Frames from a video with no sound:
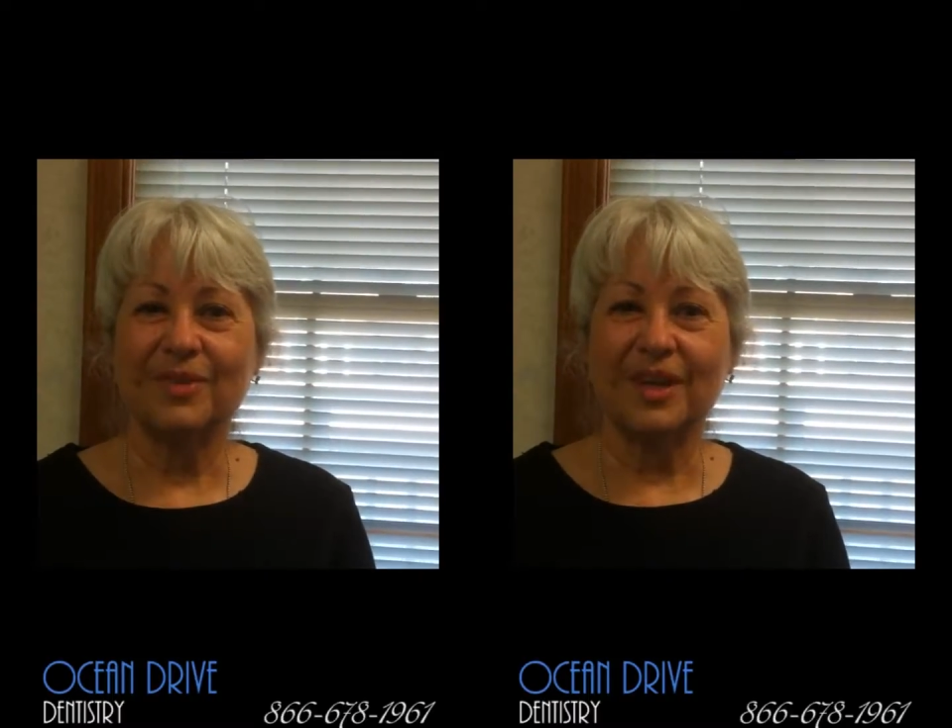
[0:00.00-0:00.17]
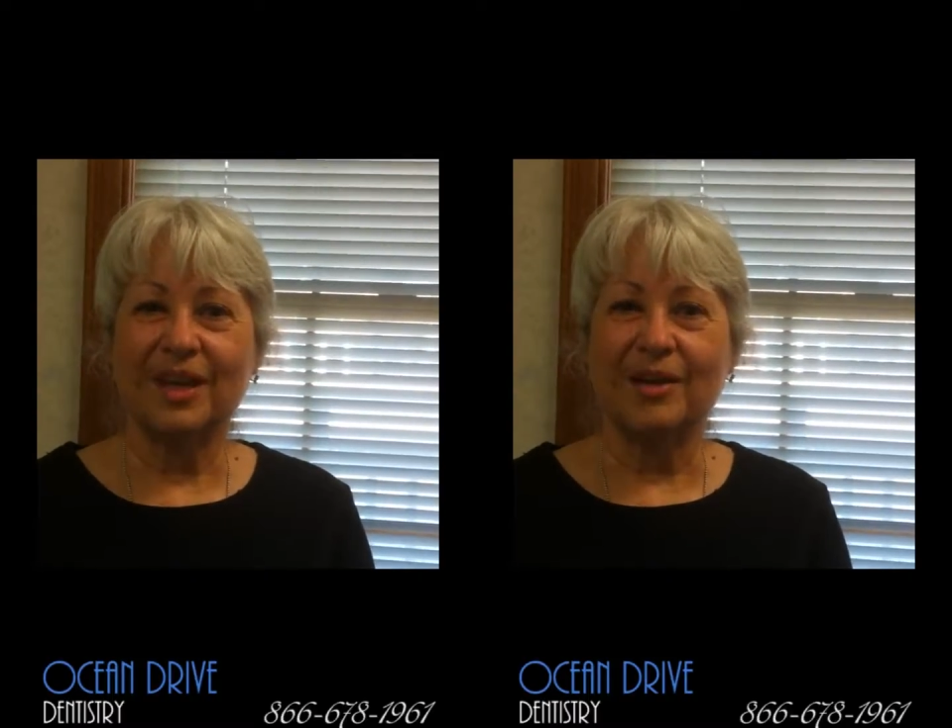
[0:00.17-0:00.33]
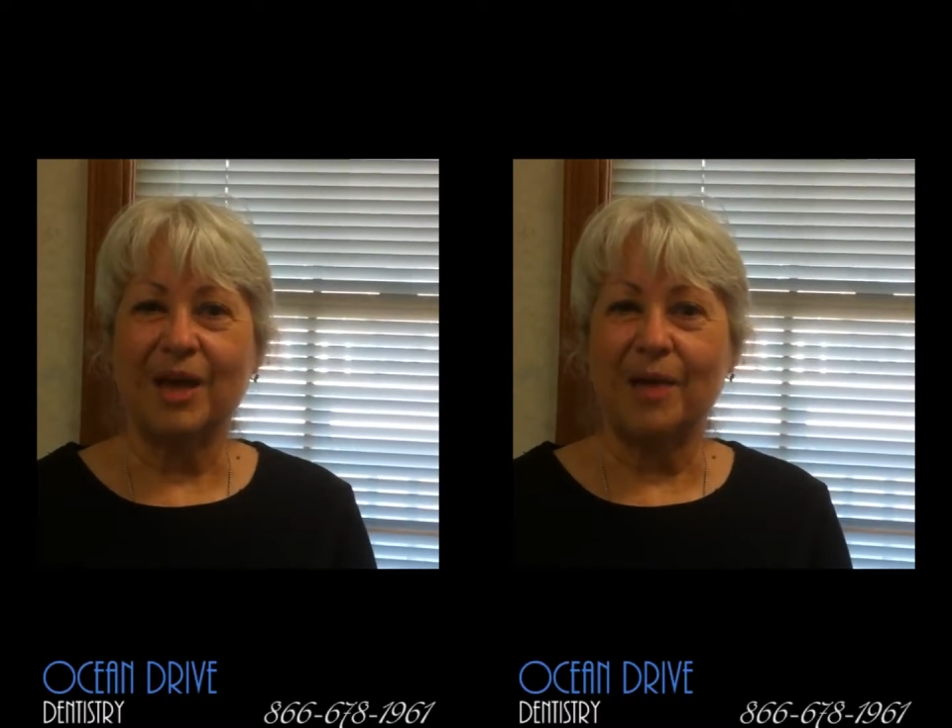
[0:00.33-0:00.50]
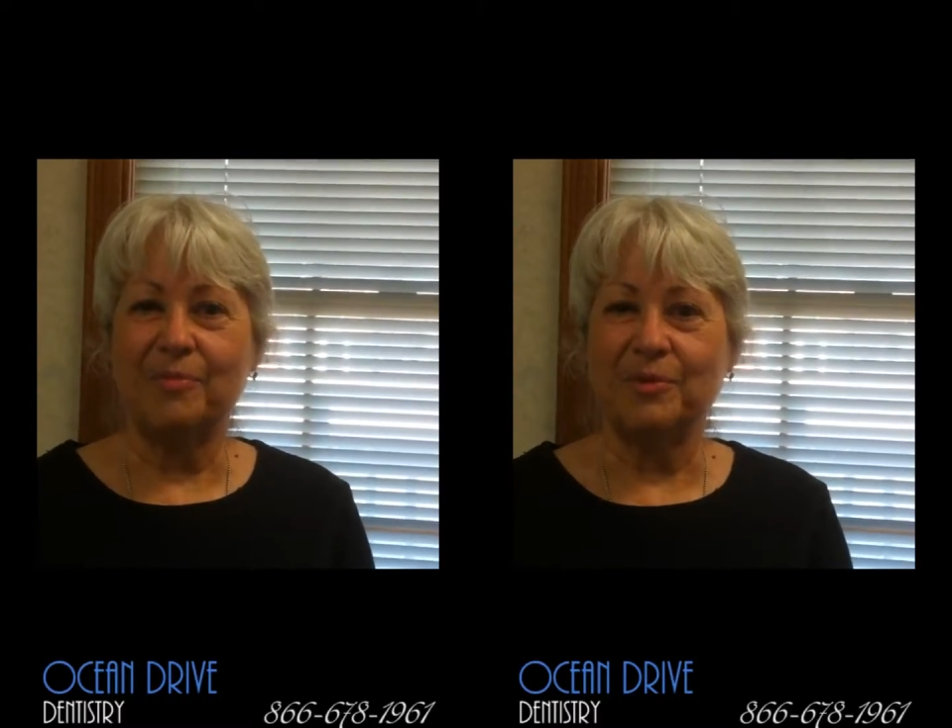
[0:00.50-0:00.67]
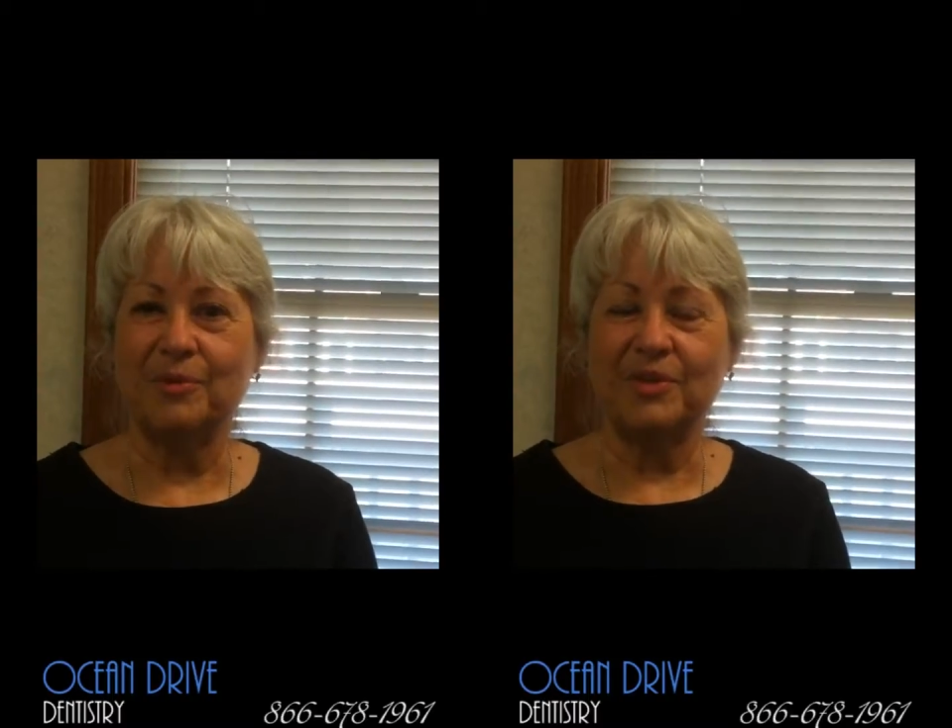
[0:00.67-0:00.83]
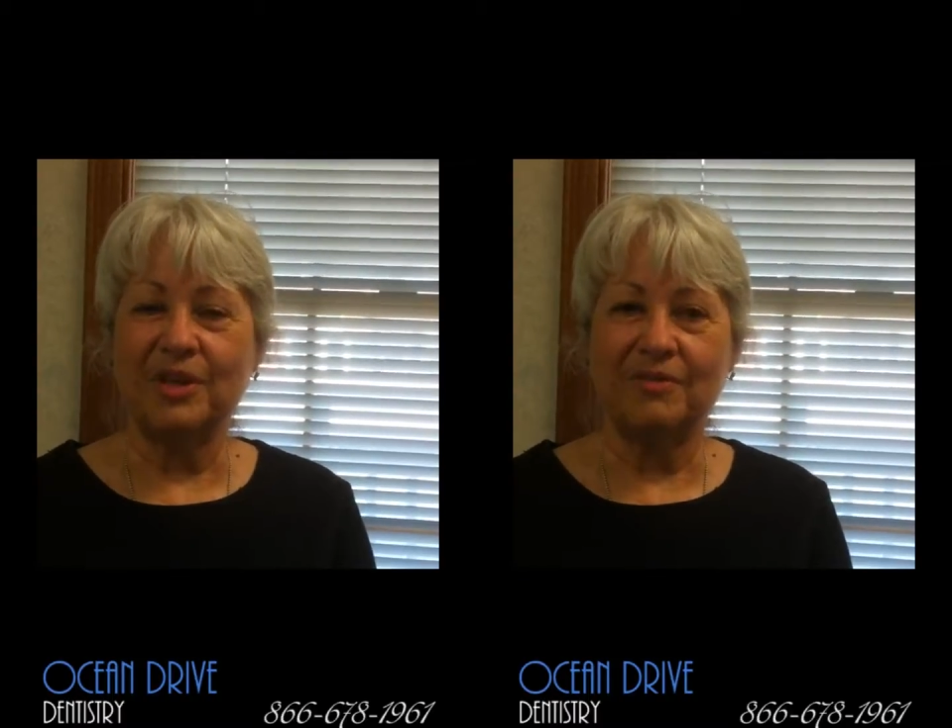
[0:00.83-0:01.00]
uh, happy
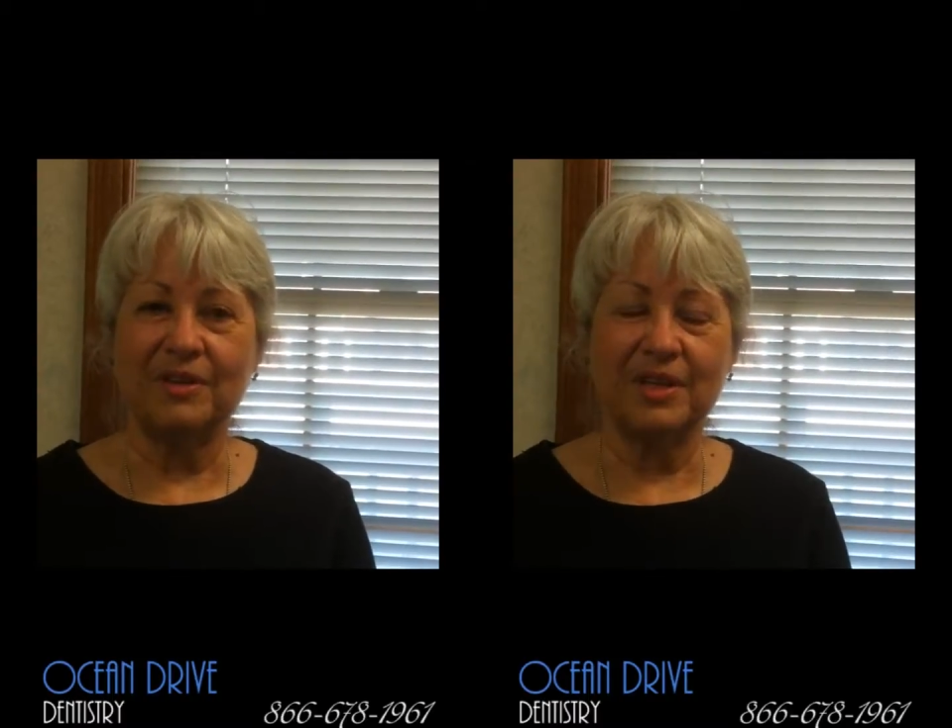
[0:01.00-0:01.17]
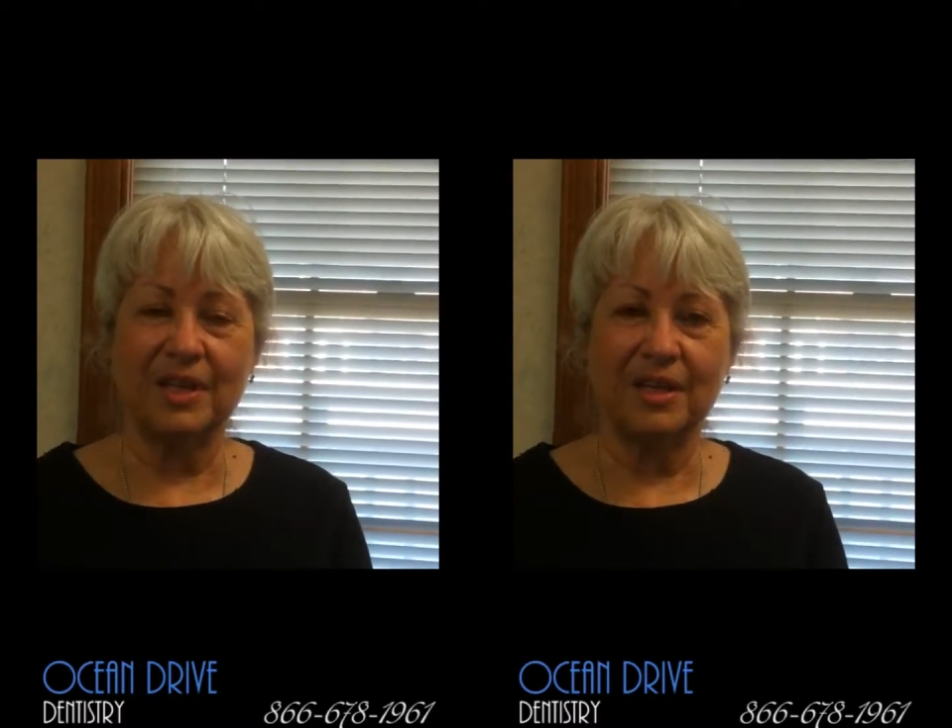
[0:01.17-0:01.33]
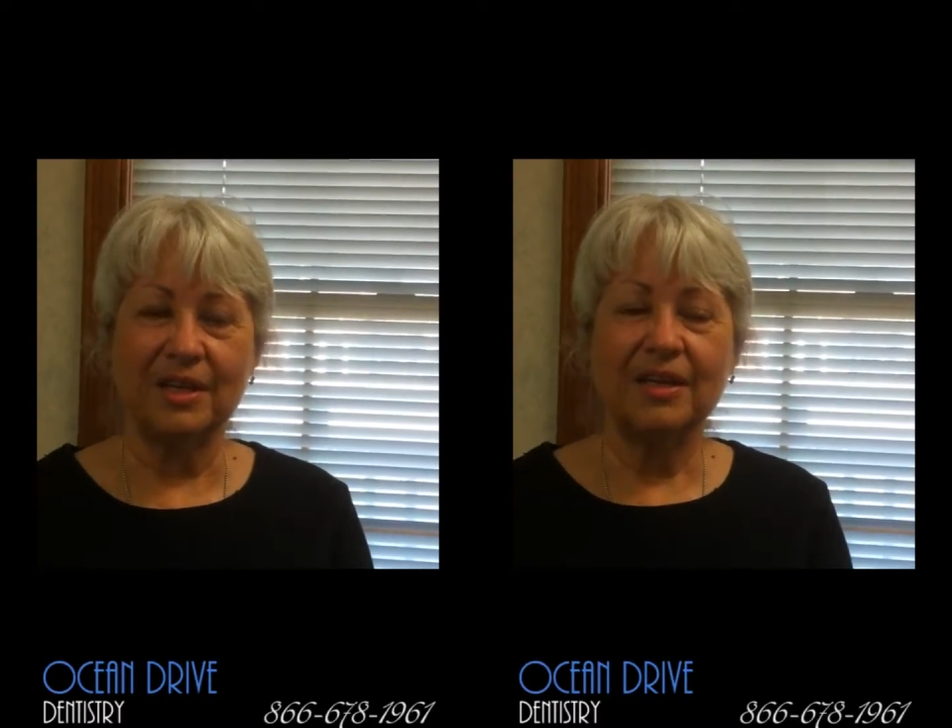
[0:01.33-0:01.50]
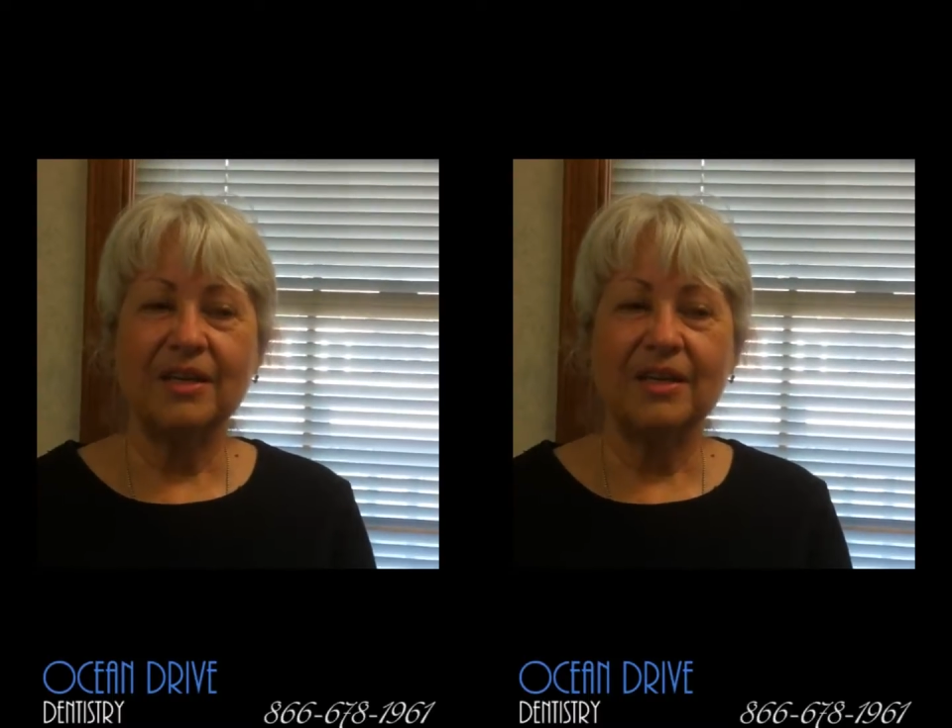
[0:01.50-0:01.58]
with everything.